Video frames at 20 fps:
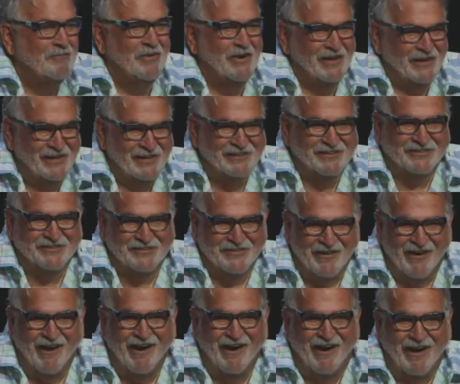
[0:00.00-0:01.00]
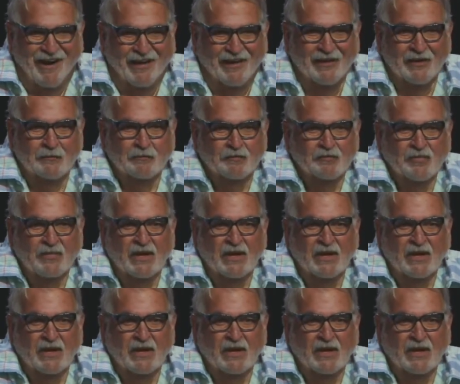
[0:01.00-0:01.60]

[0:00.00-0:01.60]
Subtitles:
but it's not.